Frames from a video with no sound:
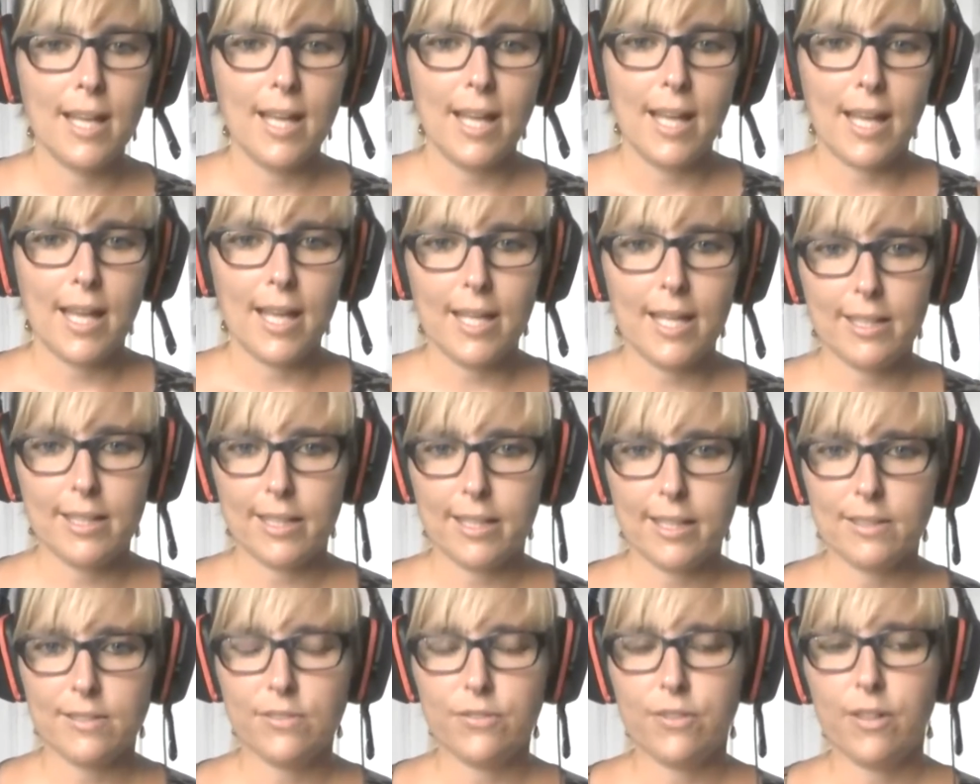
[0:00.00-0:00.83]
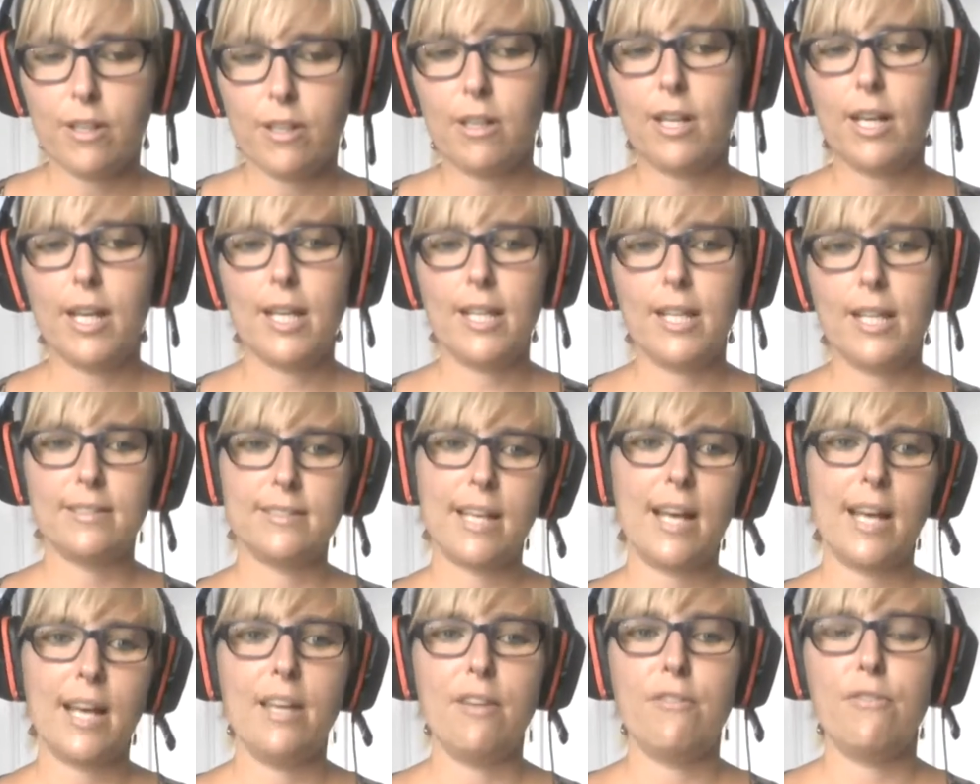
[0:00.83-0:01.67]
And as far as
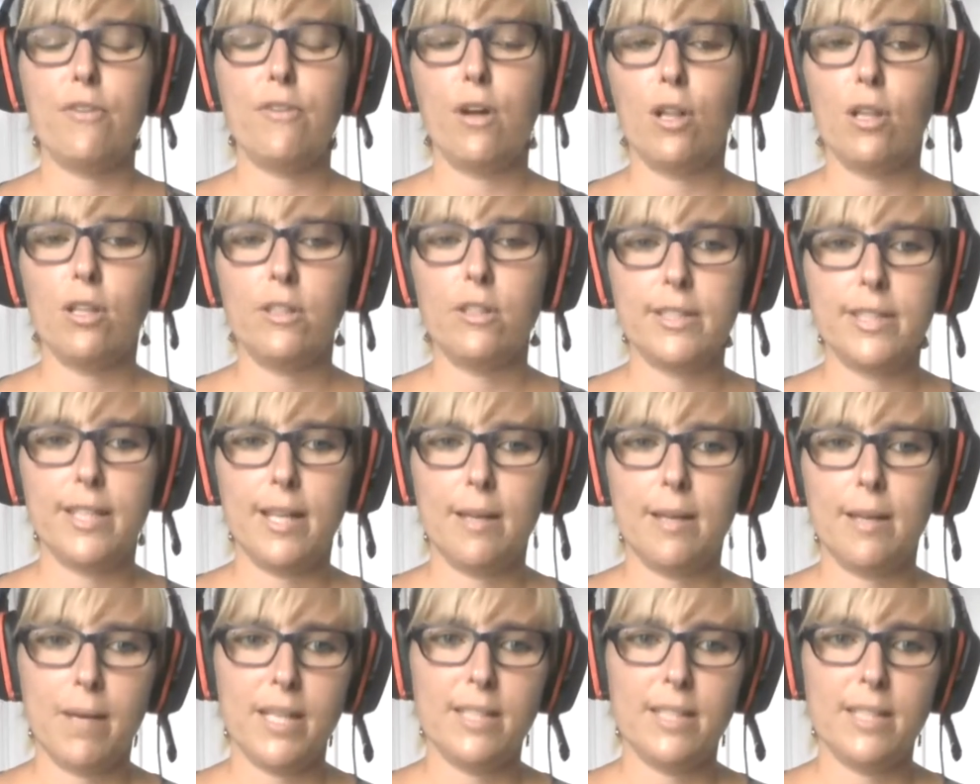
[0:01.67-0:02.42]
I followed them,